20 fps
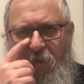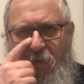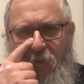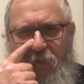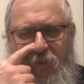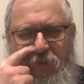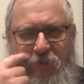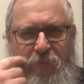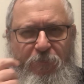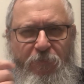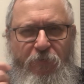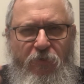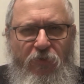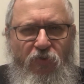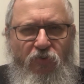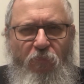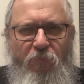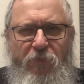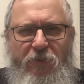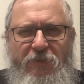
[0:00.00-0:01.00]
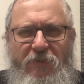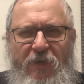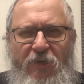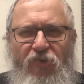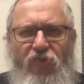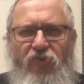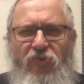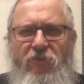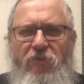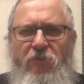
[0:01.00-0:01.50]
the spiritual
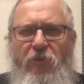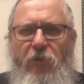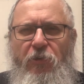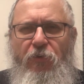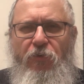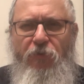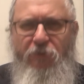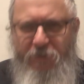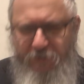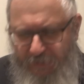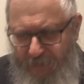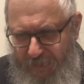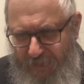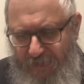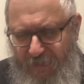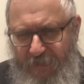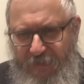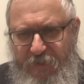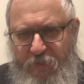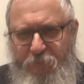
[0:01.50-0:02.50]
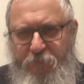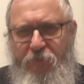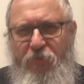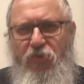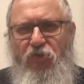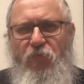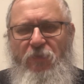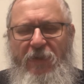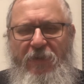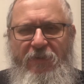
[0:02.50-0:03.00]
protection, the learning, the
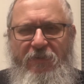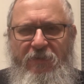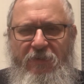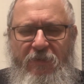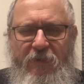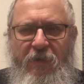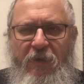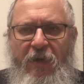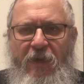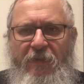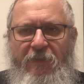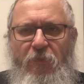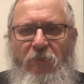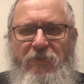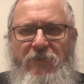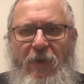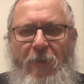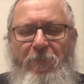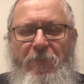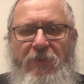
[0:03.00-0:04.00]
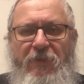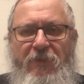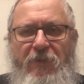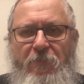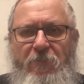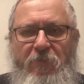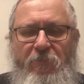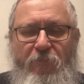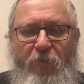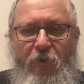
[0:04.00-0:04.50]
spirituality that was happening in the
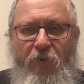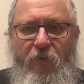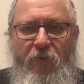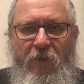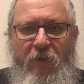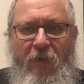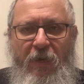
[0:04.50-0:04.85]
Midbar,